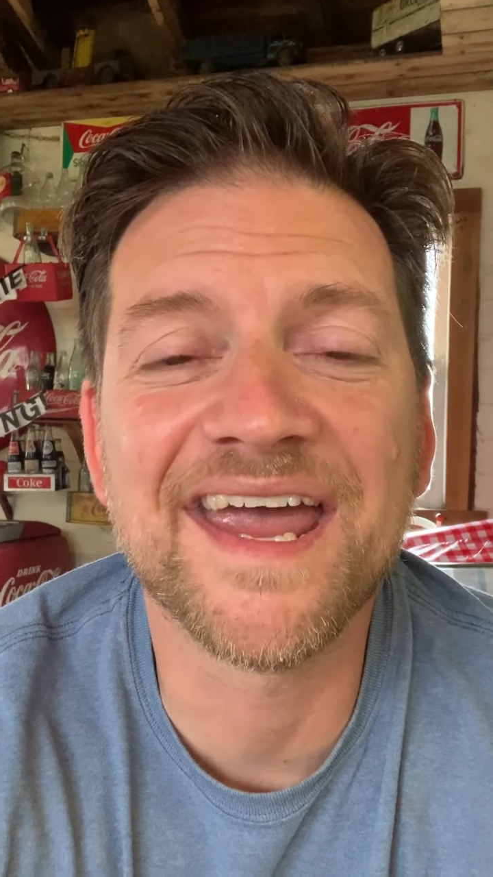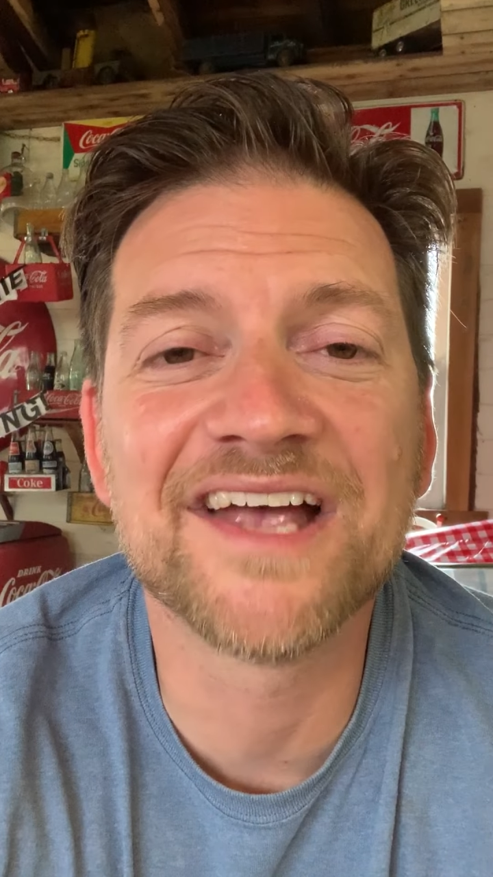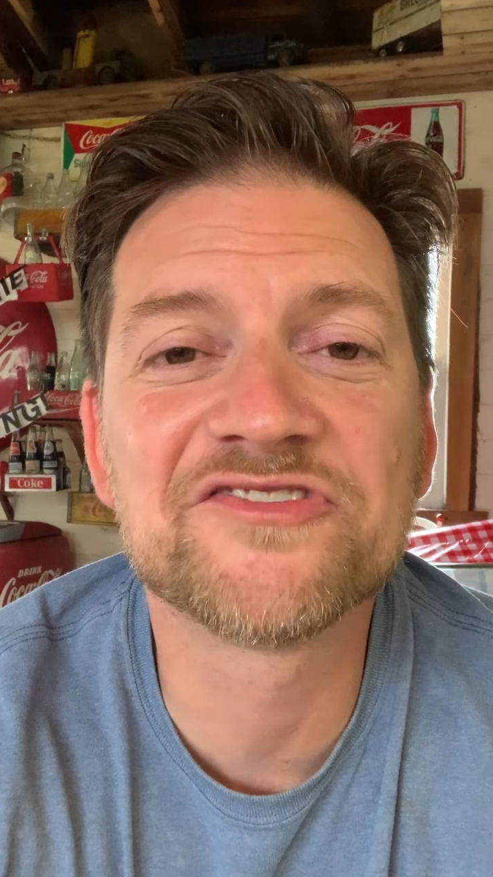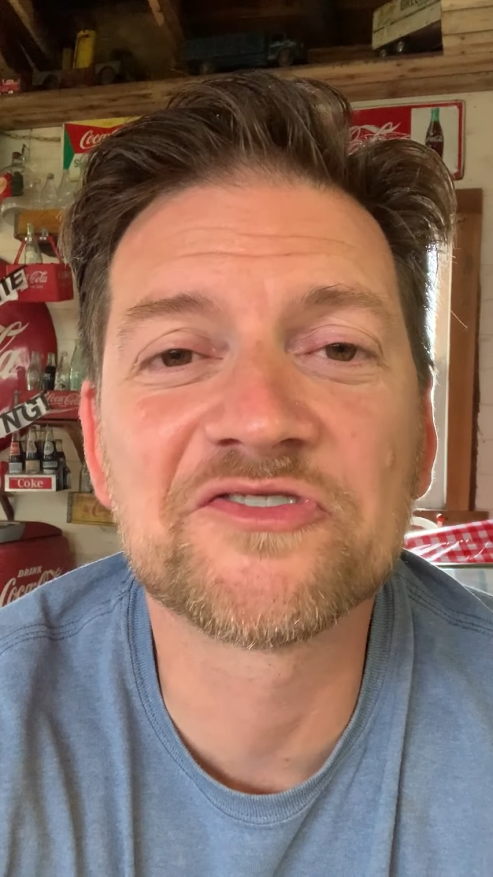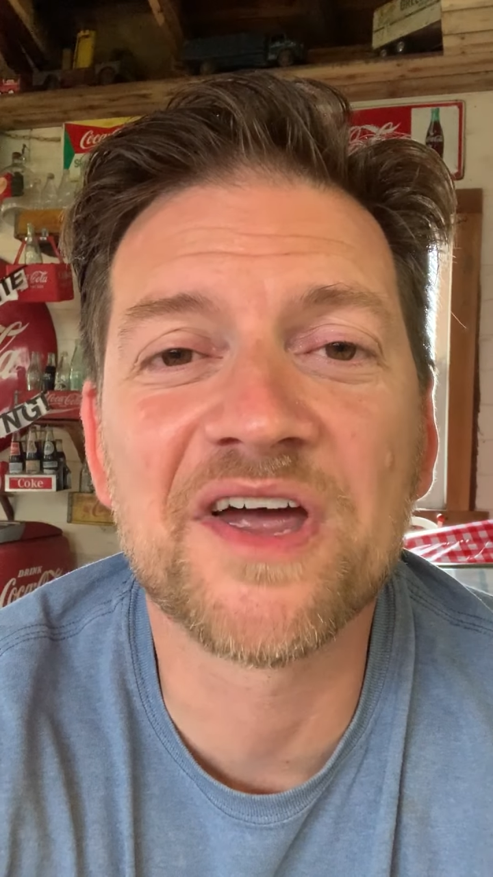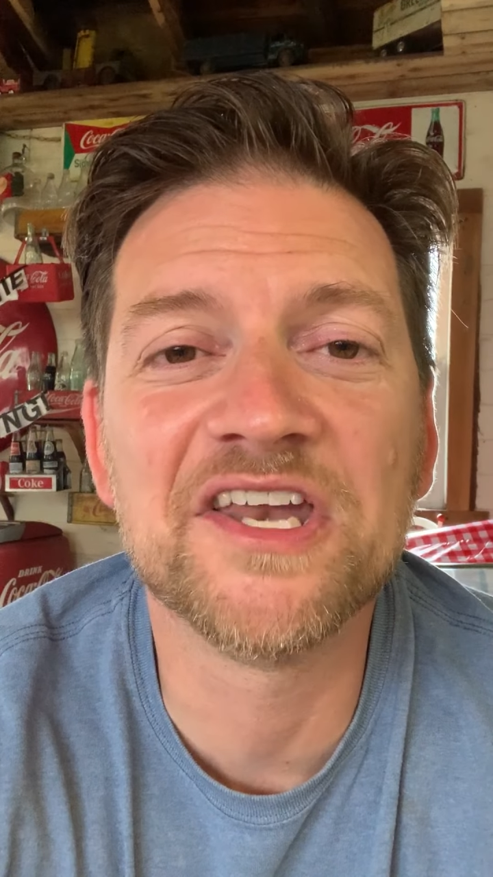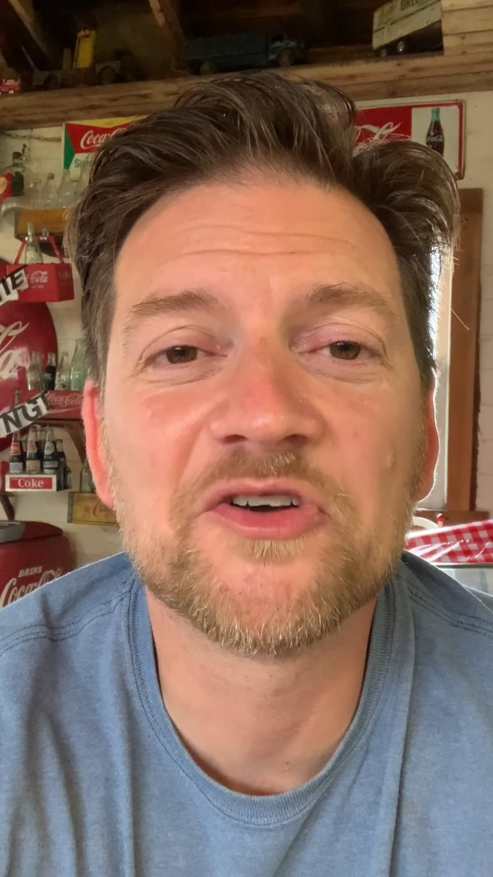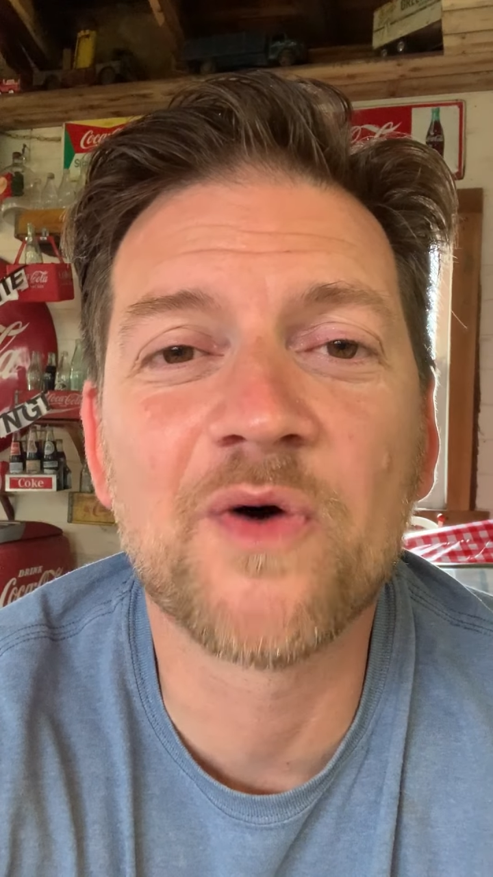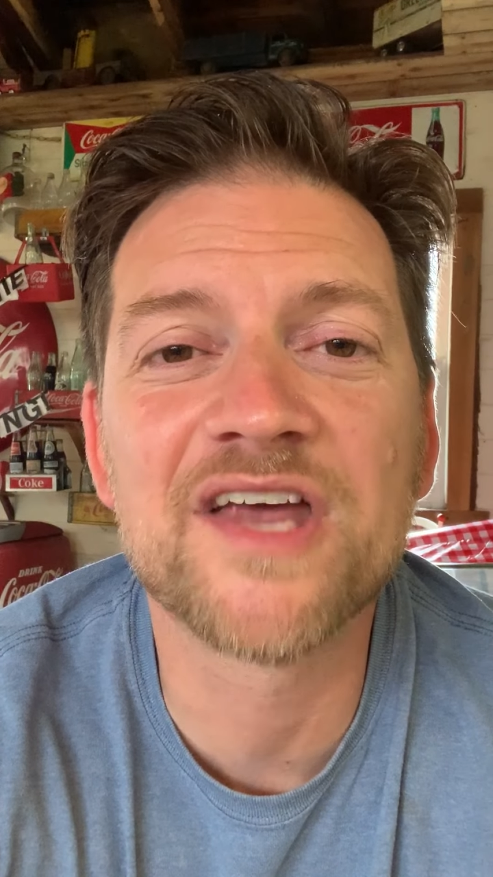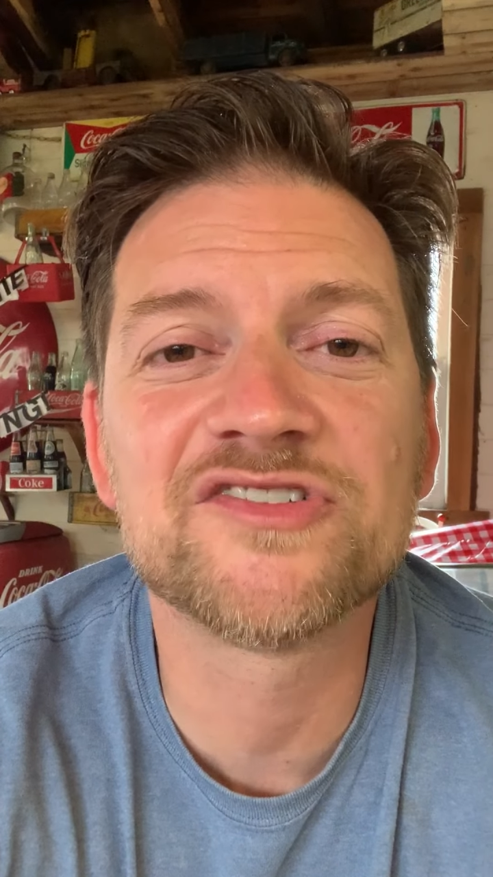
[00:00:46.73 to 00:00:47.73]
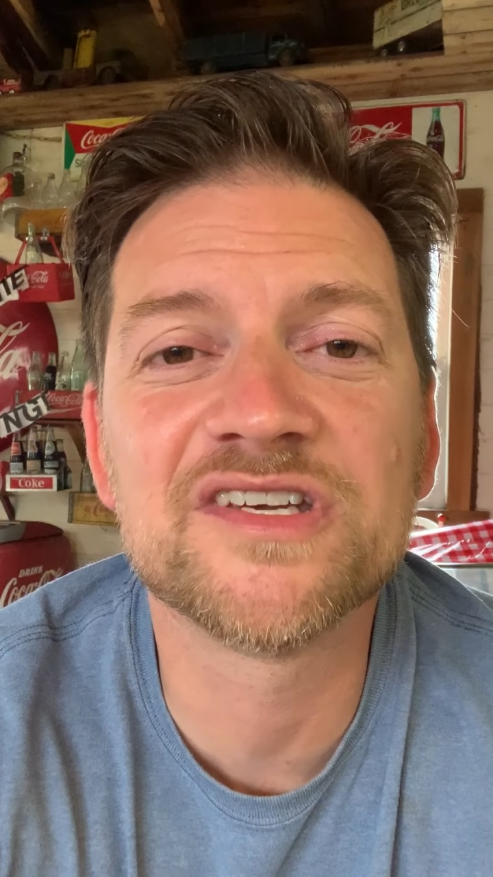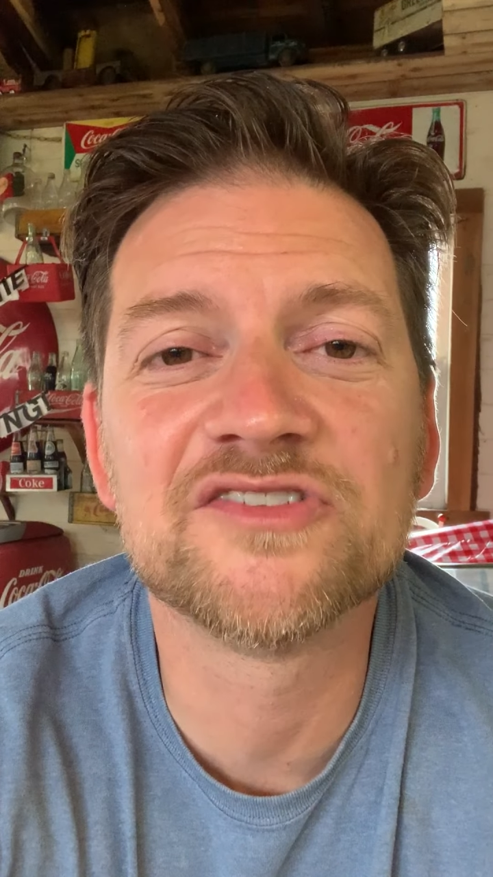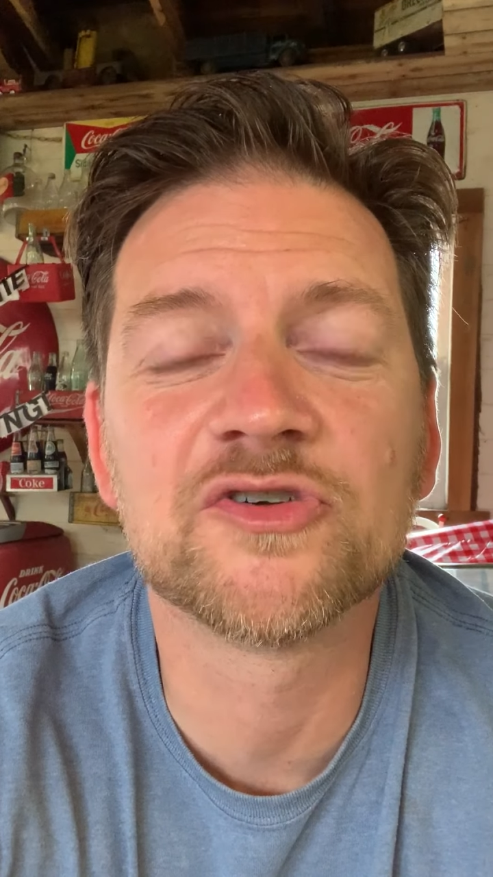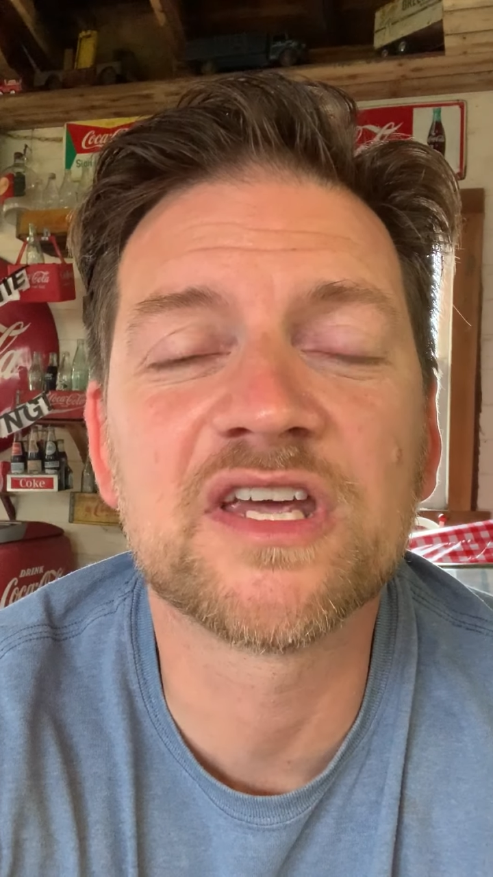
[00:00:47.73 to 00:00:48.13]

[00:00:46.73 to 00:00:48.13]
answer any questions